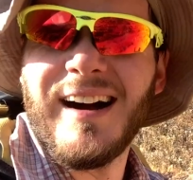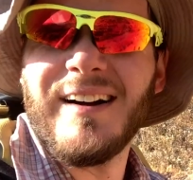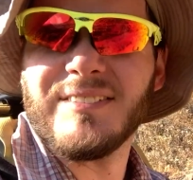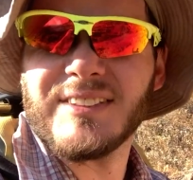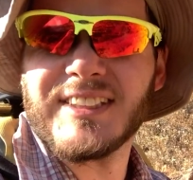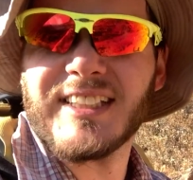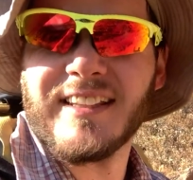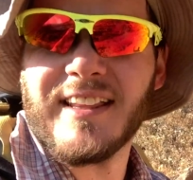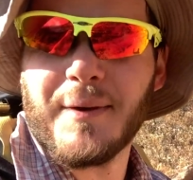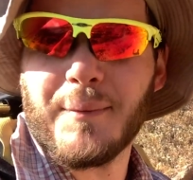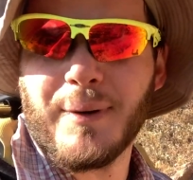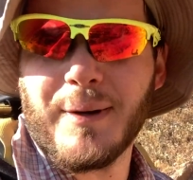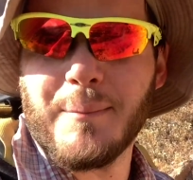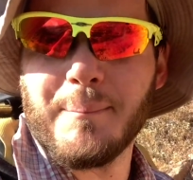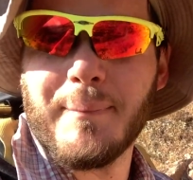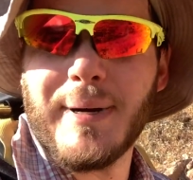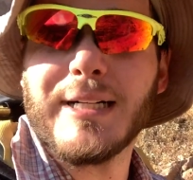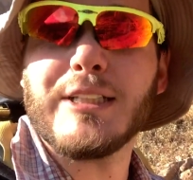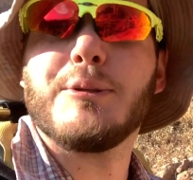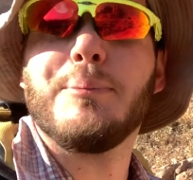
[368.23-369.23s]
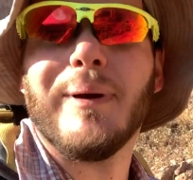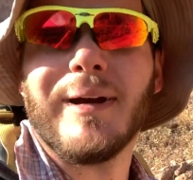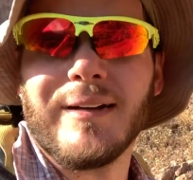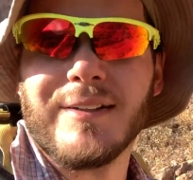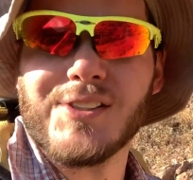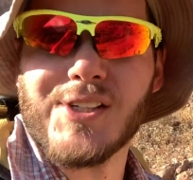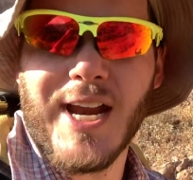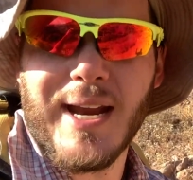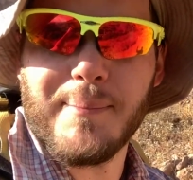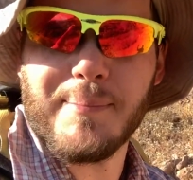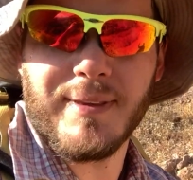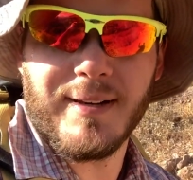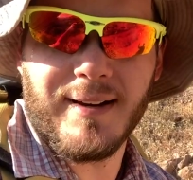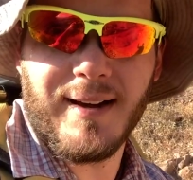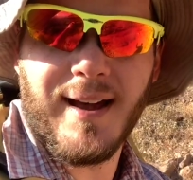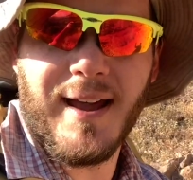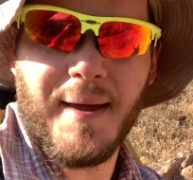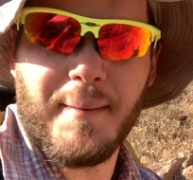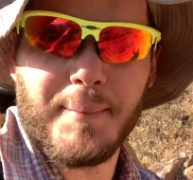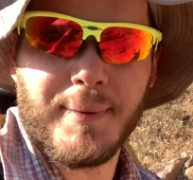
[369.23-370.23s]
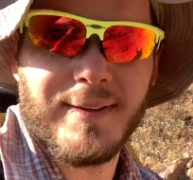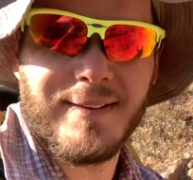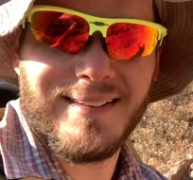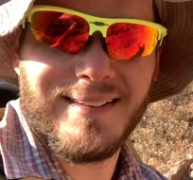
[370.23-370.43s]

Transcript: Obviously they were in much better shape than I am.